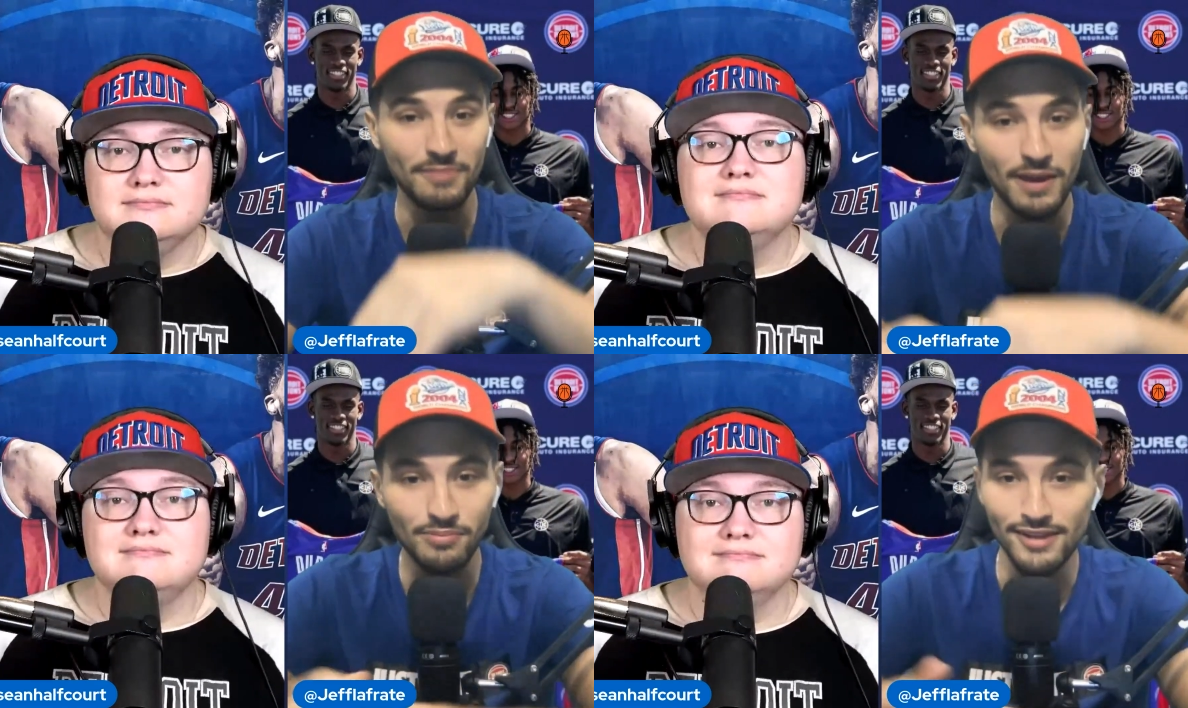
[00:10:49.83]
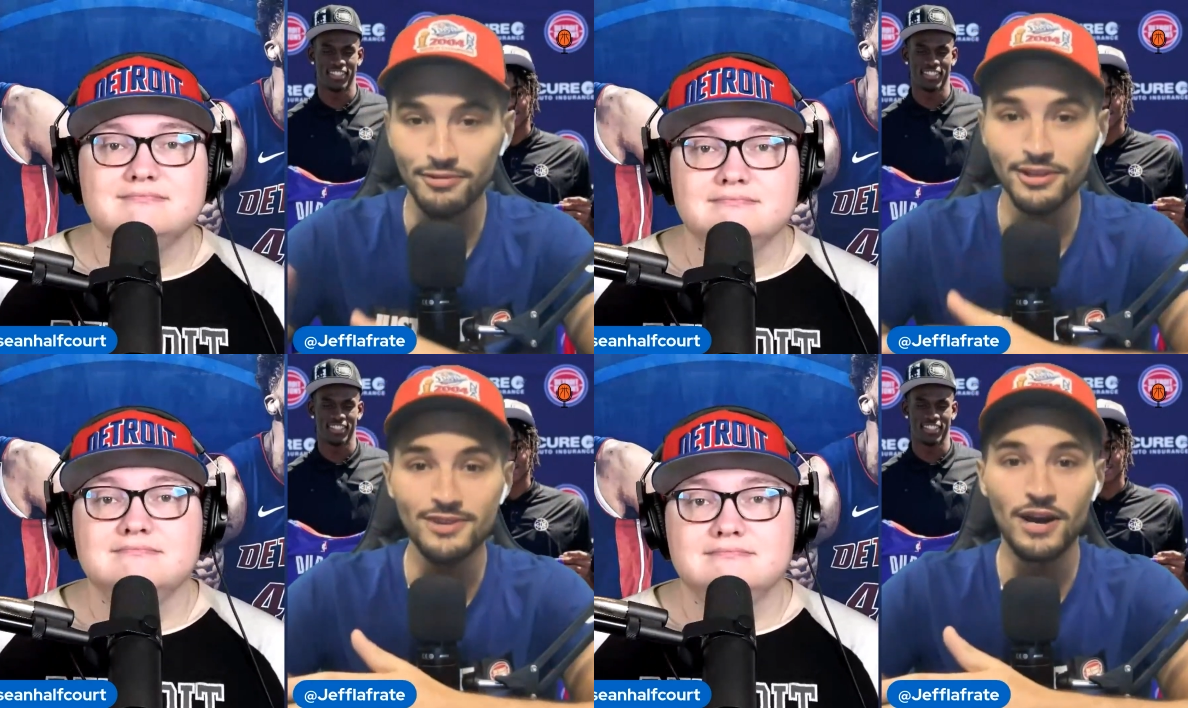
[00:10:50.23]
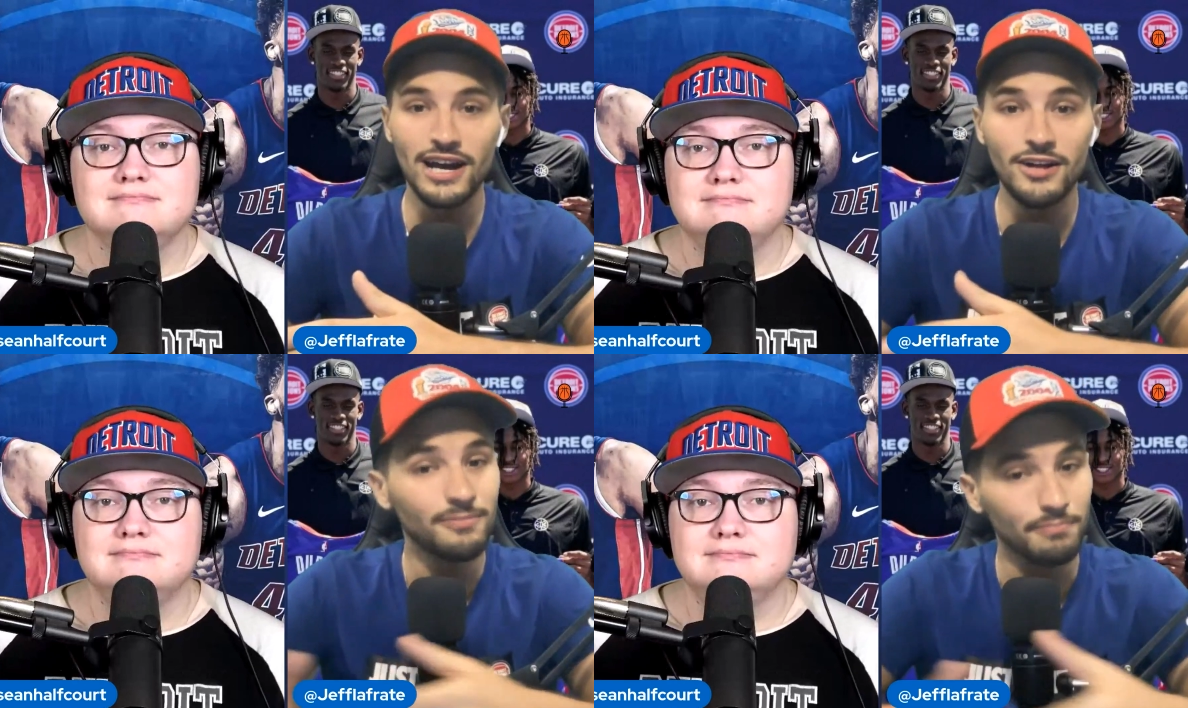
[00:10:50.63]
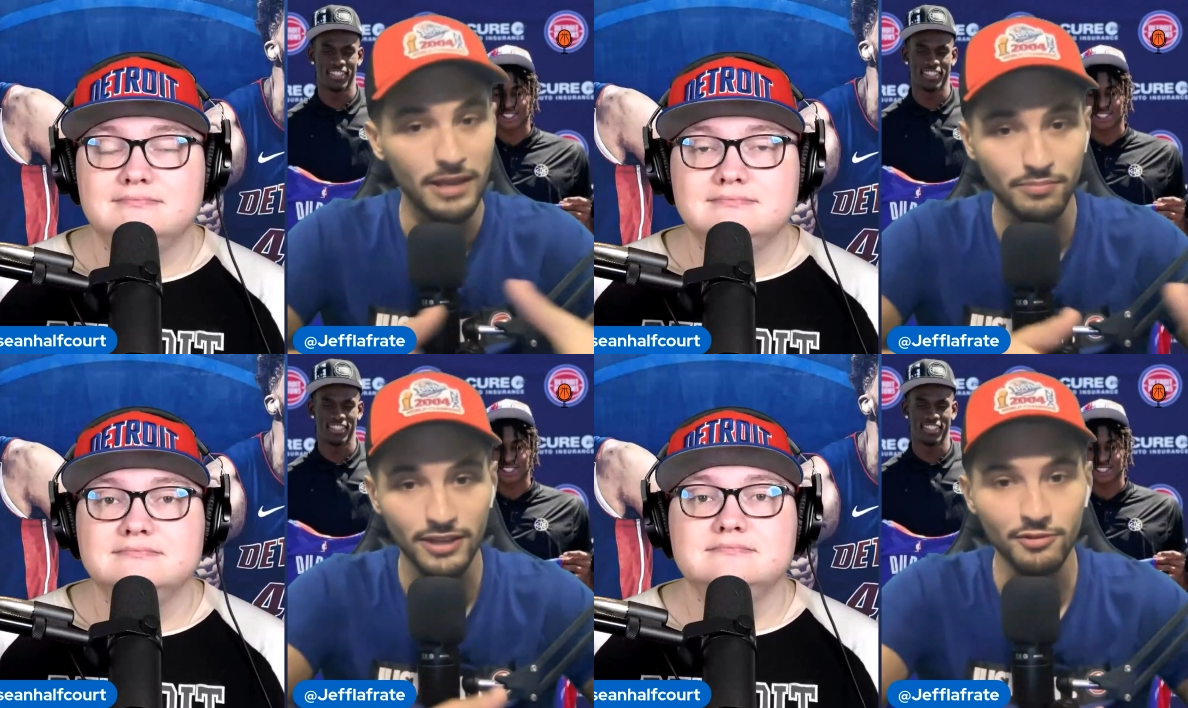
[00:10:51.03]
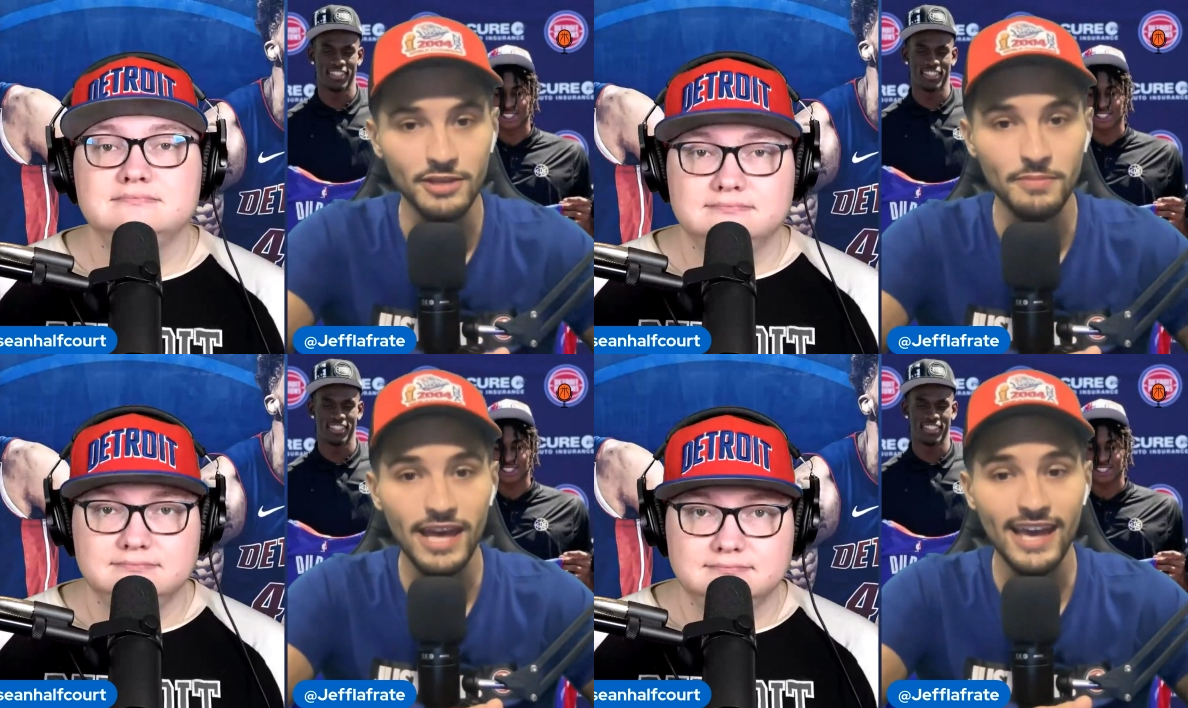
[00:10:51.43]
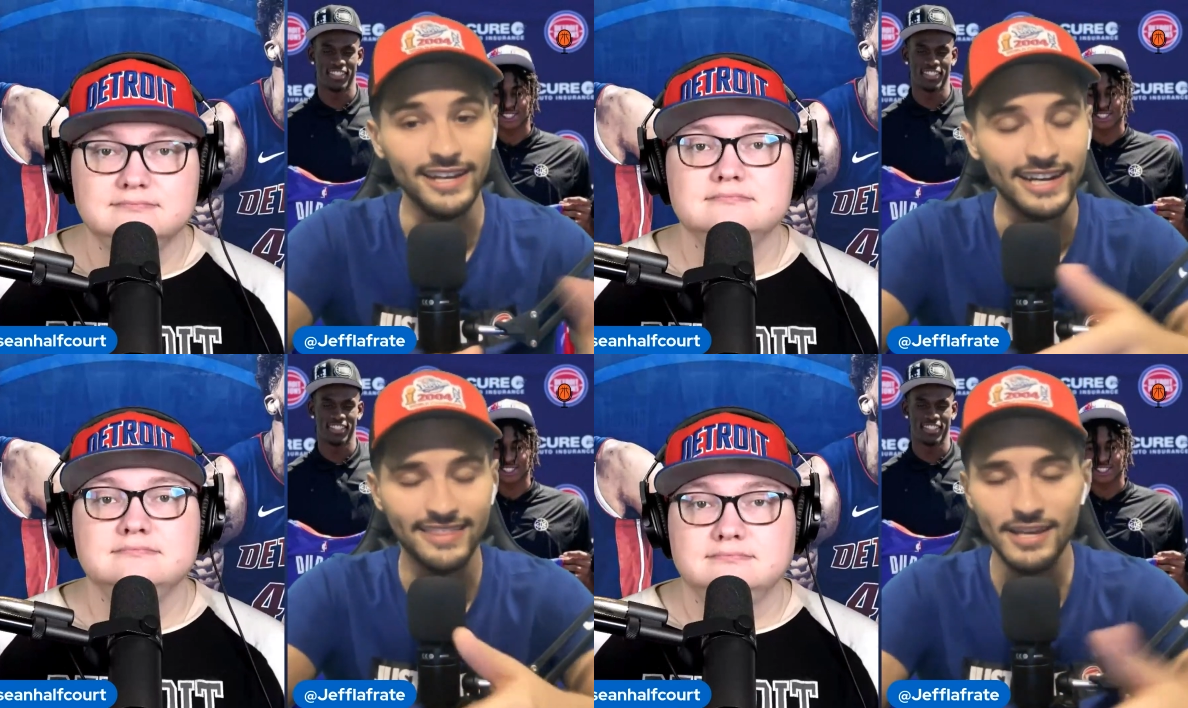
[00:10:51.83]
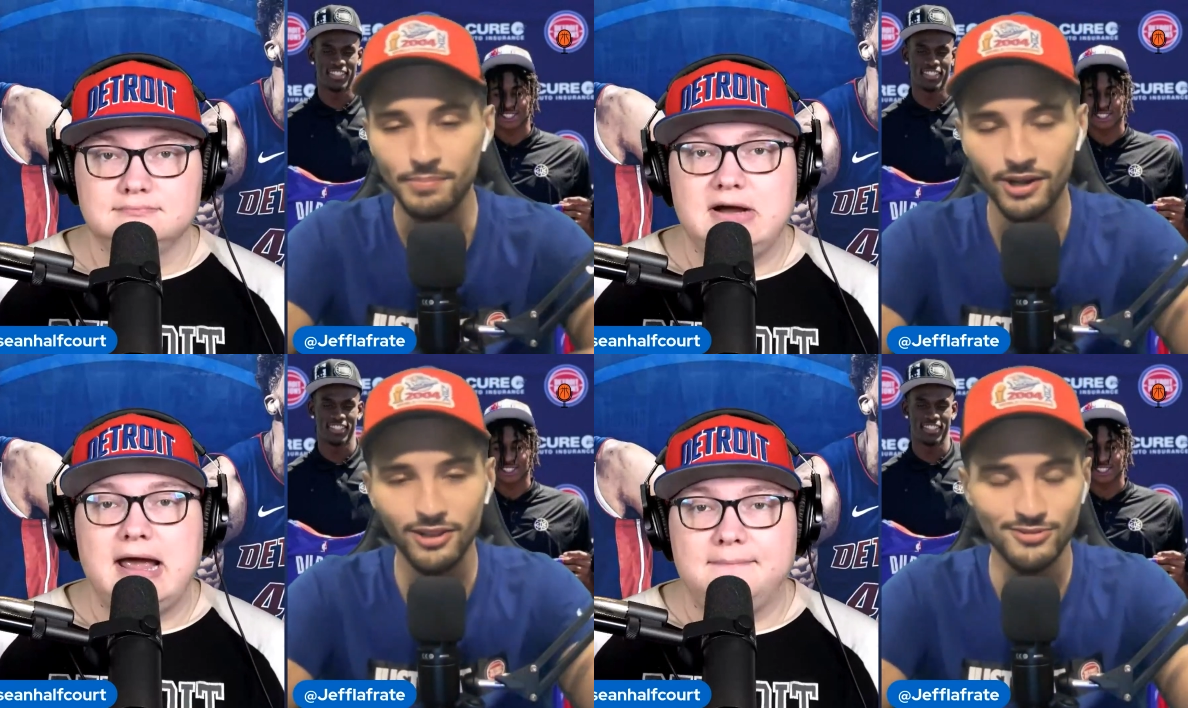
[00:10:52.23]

Speaker 1: He may play really well, may play really bad. And I think right.